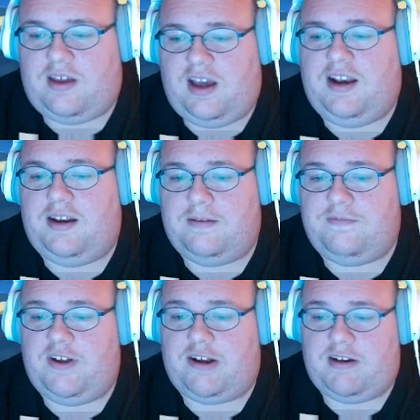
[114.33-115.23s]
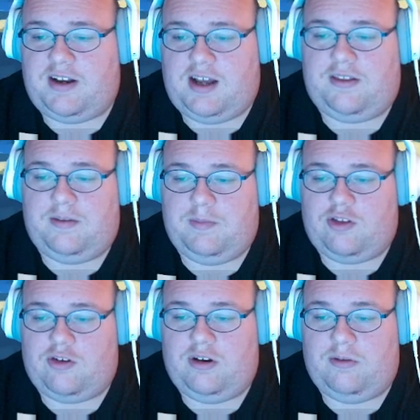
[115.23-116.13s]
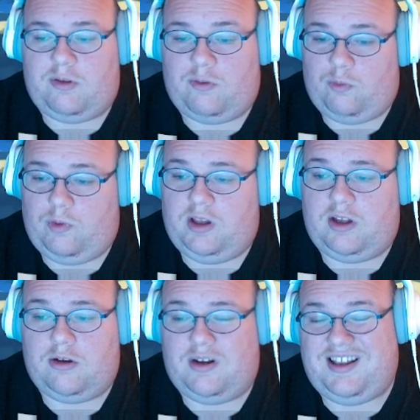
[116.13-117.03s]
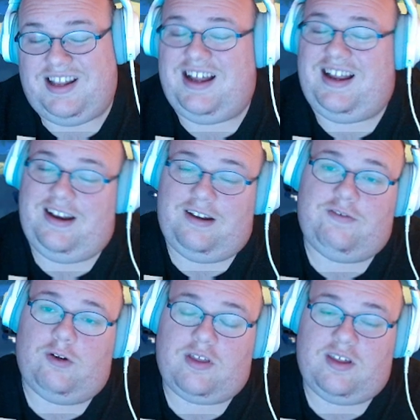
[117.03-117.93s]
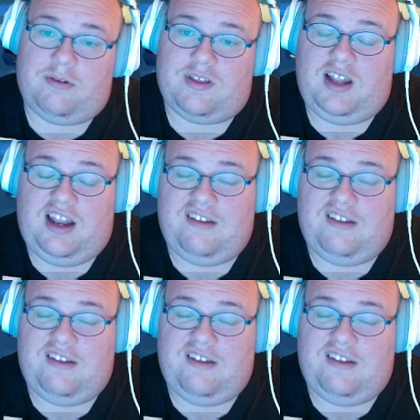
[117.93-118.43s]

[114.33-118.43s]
ended up figuring out that Magearna was really good. A lot, and unfortunately, it was a lot of